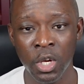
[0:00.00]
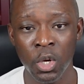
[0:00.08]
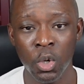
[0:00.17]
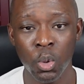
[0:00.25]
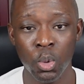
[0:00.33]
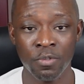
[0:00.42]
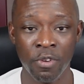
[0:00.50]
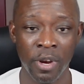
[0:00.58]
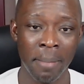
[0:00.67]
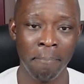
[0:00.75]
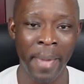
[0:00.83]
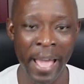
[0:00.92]
who is very
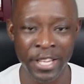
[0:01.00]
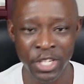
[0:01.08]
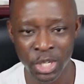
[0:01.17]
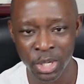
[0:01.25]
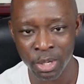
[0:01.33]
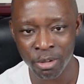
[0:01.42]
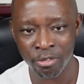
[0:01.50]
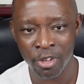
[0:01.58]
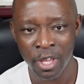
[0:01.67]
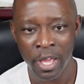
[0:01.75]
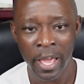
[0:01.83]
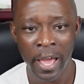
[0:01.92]
imaginative,
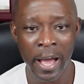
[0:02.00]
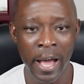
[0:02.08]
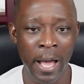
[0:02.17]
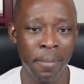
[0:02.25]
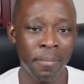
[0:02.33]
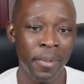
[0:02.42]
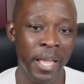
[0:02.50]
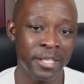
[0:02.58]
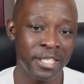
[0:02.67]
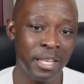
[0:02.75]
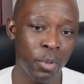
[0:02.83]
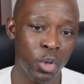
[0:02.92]
and
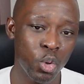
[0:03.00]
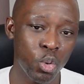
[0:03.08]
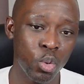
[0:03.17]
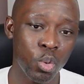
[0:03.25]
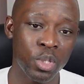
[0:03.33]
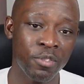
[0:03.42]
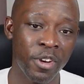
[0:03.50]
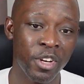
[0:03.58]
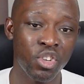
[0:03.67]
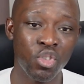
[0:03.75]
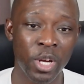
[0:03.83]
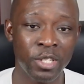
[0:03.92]
someone who is very
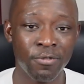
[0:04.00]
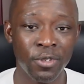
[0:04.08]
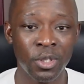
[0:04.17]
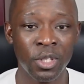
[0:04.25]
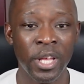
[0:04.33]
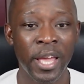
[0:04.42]
trustful